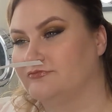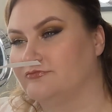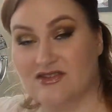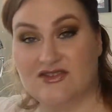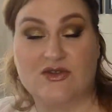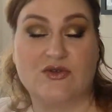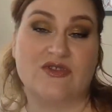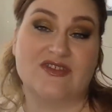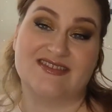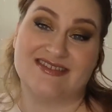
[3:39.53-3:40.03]

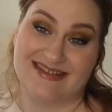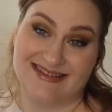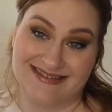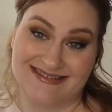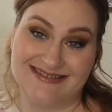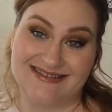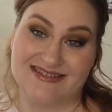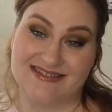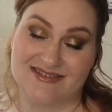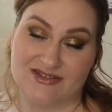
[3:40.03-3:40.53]
So this
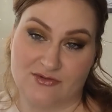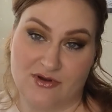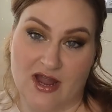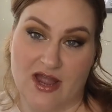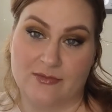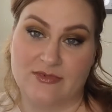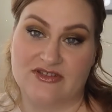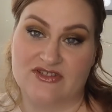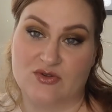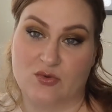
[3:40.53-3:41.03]
is
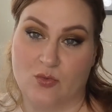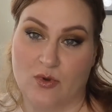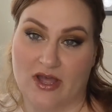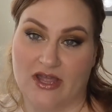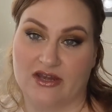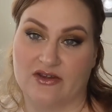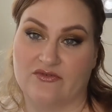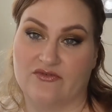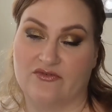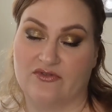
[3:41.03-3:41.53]
described as a
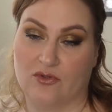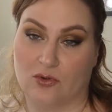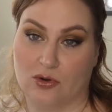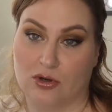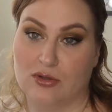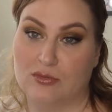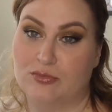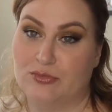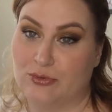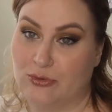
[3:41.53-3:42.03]
white
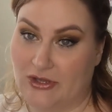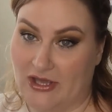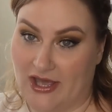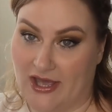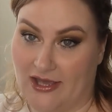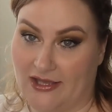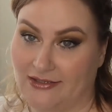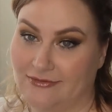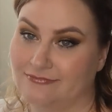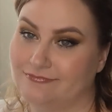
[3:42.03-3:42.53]
floral
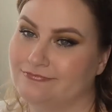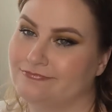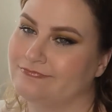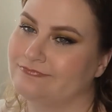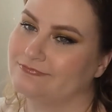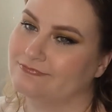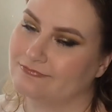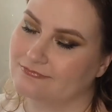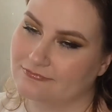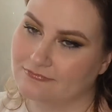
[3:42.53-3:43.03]
bouquet,
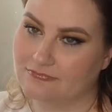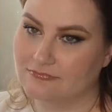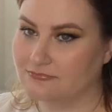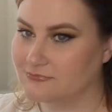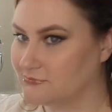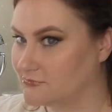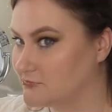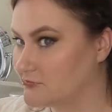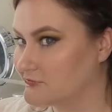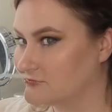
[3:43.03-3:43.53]

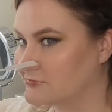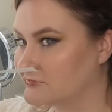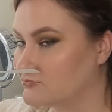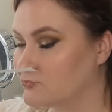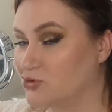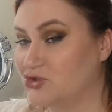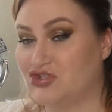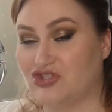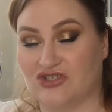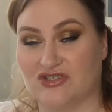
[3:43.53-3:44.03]

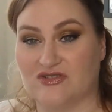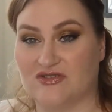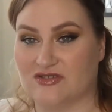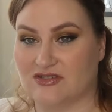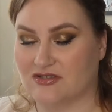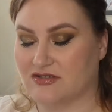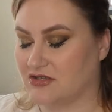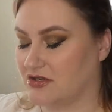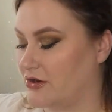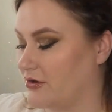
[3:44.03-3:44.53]
which
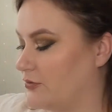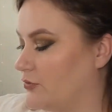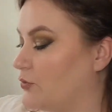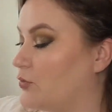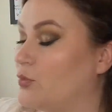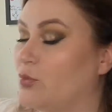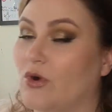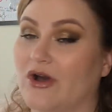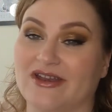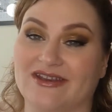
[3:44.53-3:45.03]
is, you know,
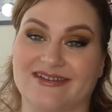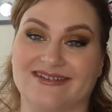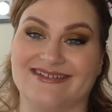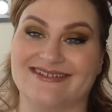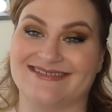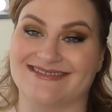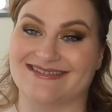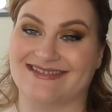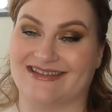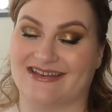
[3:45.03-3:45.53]
what
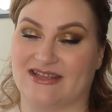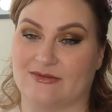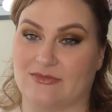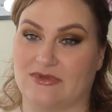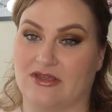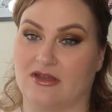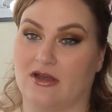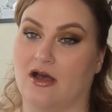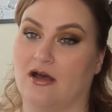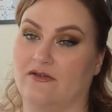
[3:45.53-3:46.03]
is hitting
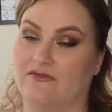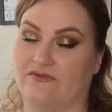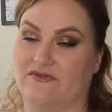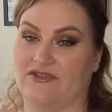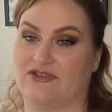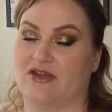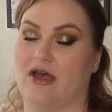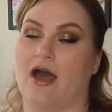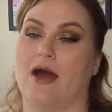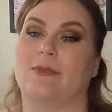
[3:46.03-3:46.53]
me off the
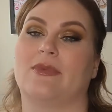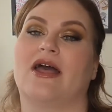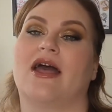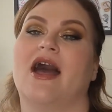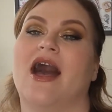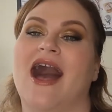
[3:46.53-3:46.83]
top.